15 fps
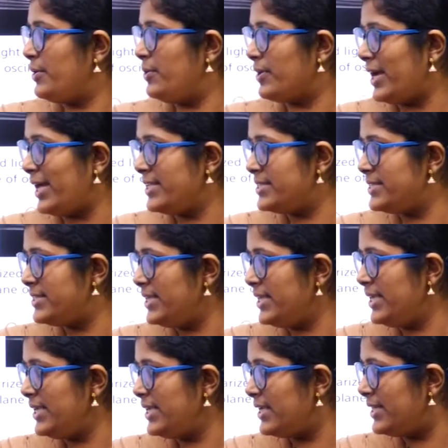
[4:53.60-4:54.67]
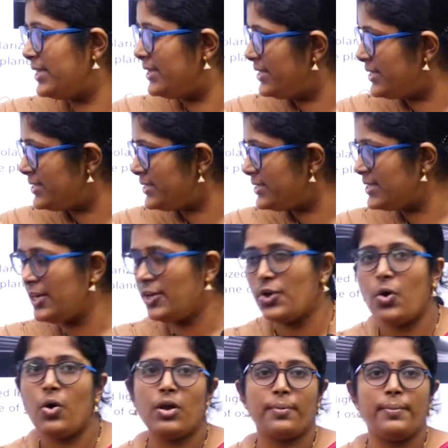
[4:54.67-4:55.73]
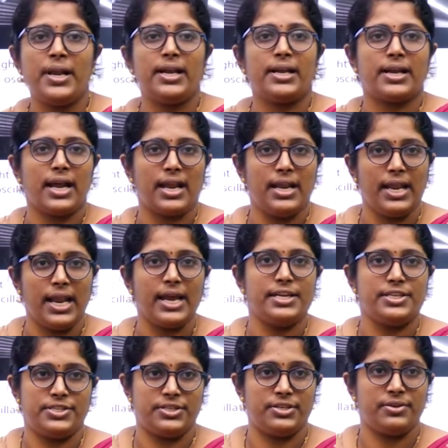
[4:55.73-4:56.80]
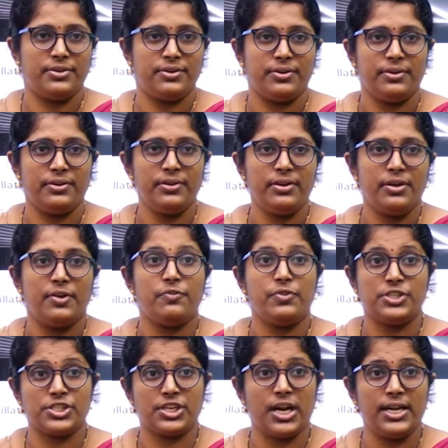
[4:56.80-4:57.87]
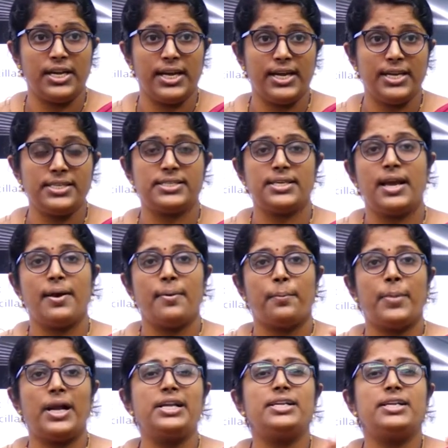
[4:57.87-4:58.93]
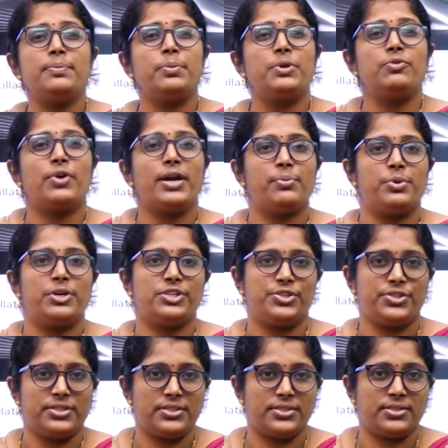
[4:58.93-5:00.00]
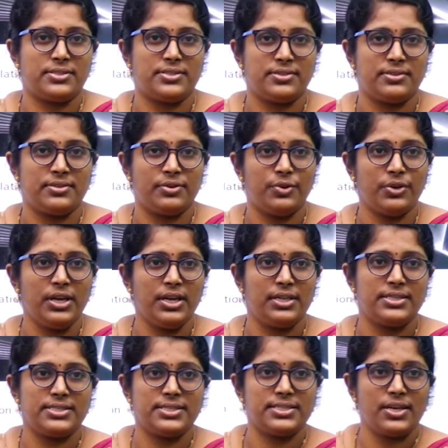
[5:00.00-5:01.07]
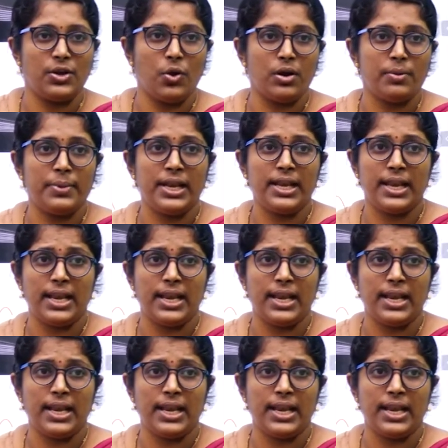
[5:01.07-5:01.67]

you can see this is a normal light huh, which contains multiple vibrations okay this is a normal